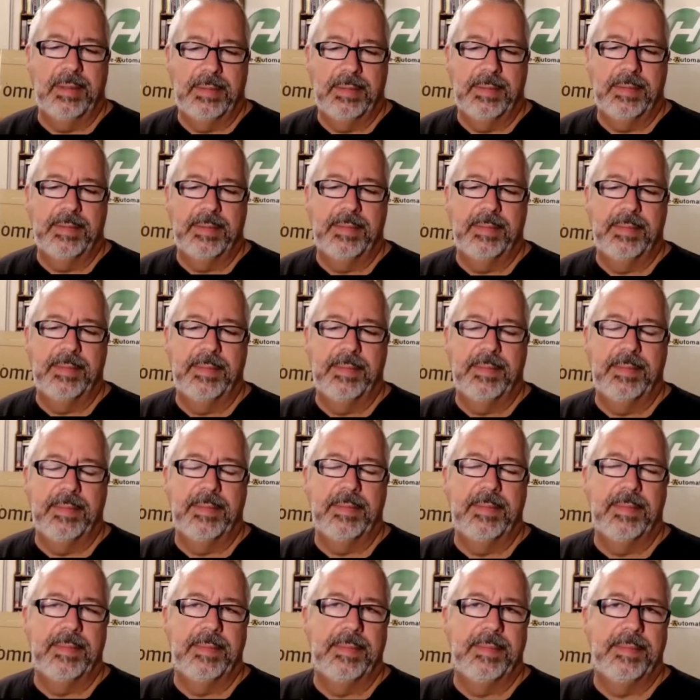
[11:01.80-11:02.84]

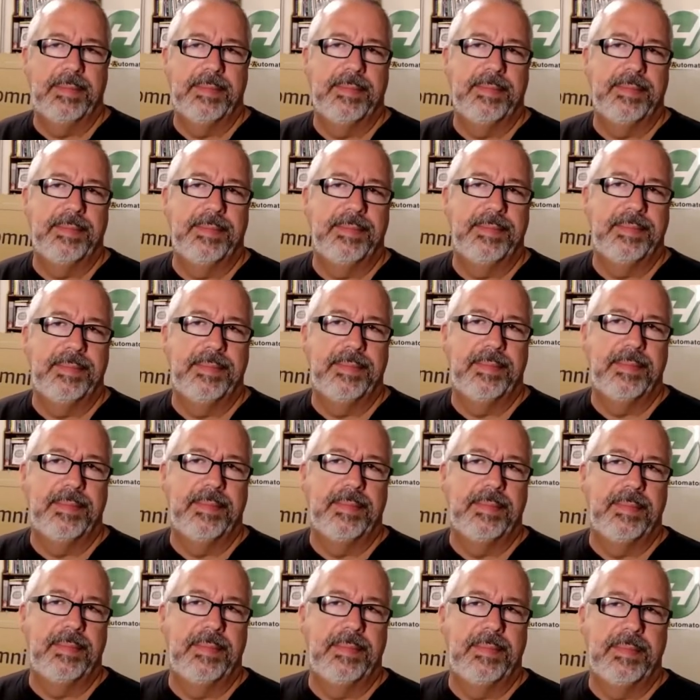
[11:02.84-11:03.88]

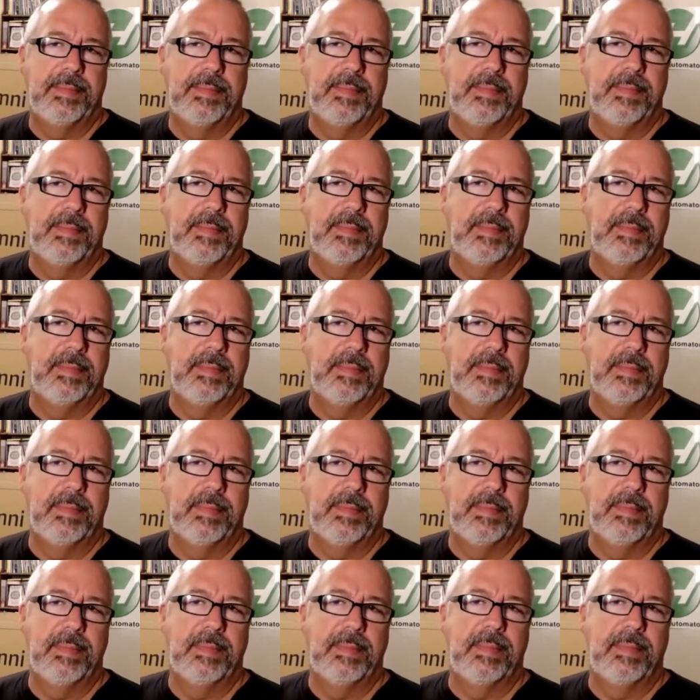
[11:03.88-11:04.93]

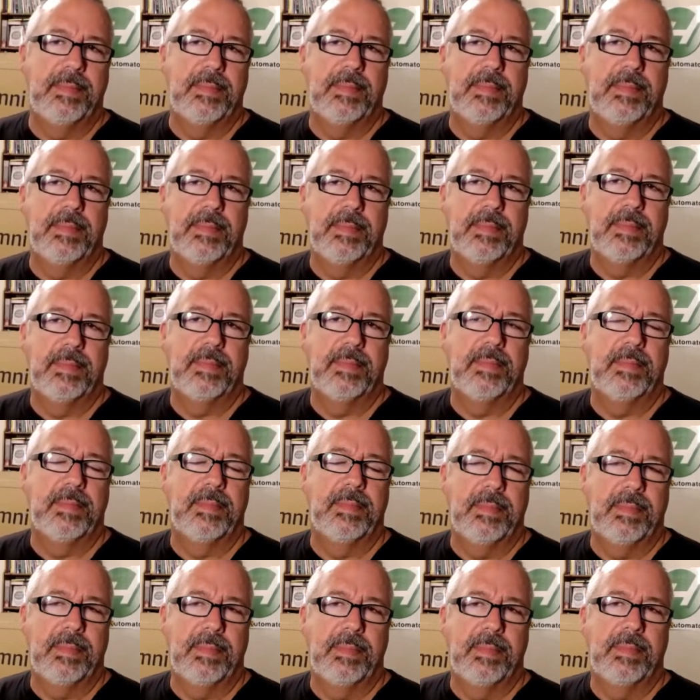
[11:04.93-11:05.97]

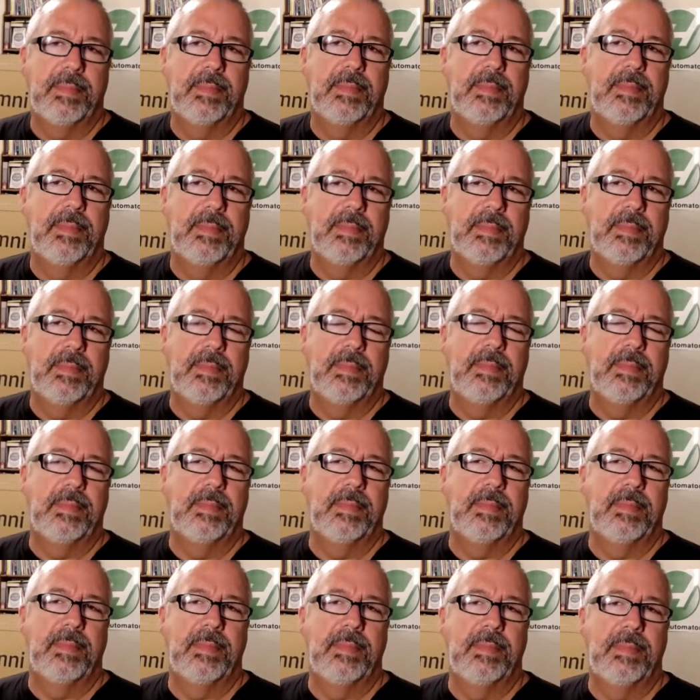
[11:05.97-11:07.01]

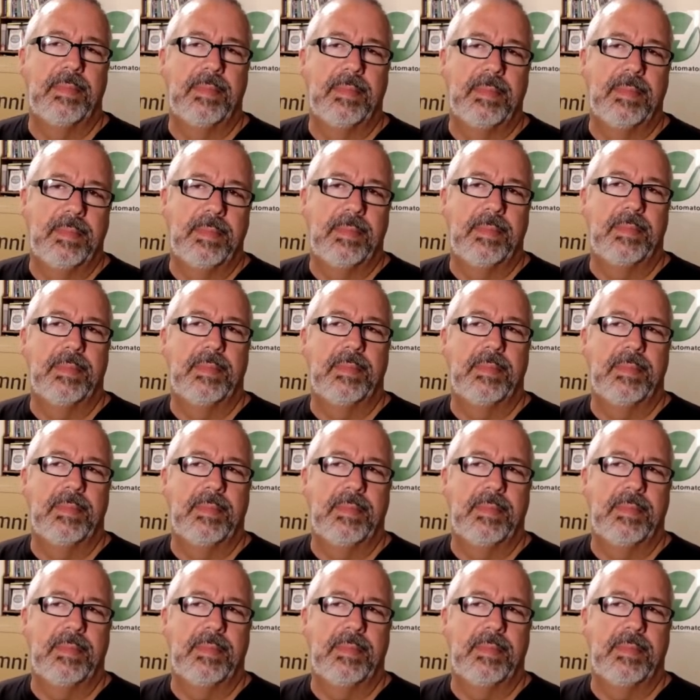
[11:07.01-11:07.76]
(not speaking)